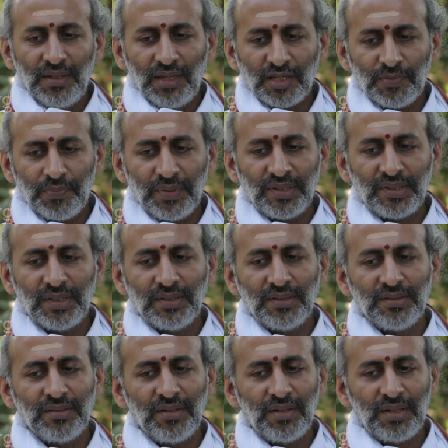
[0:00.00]

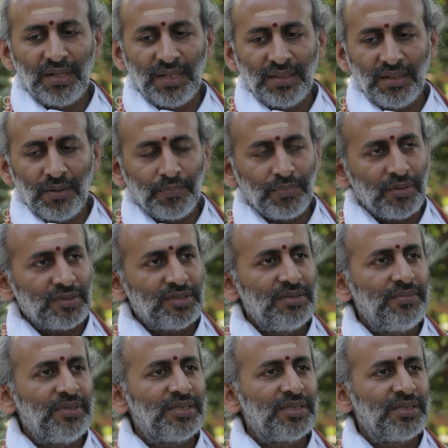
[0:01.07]
expressions or rather
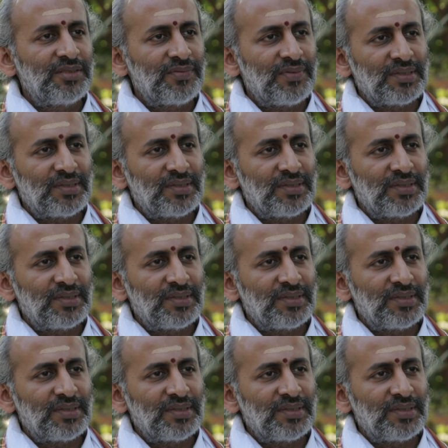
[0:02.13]
approximations